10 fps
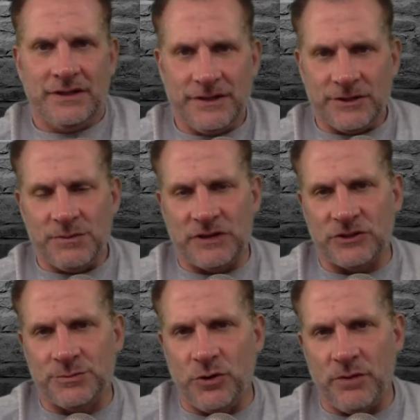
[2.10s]
This
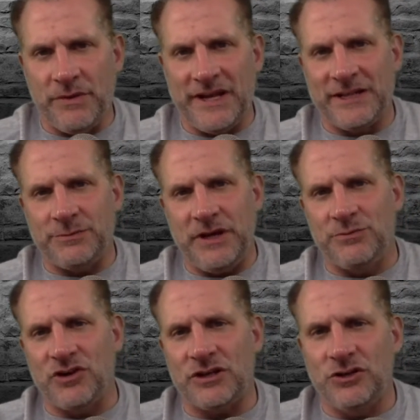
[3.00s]
Muscle Sport Minute is
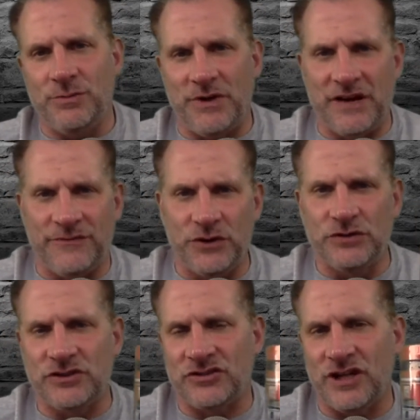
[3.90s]
being brought to you by
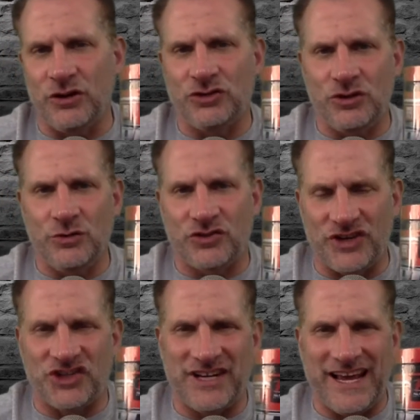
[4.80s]
Full Disclosure
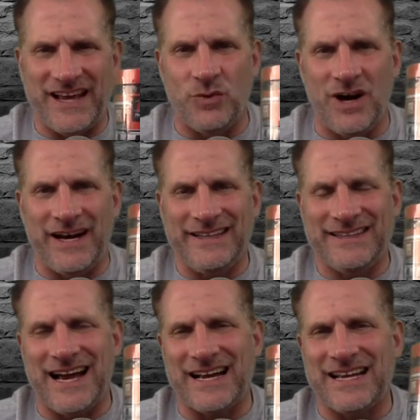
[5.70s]
Nutrition
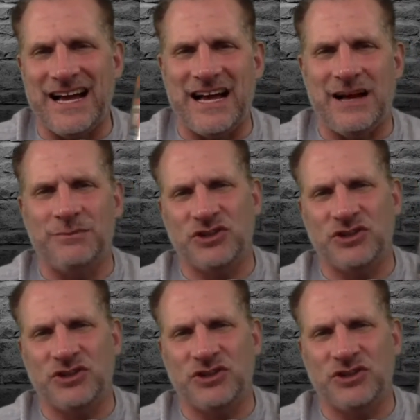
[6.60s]
NY.com.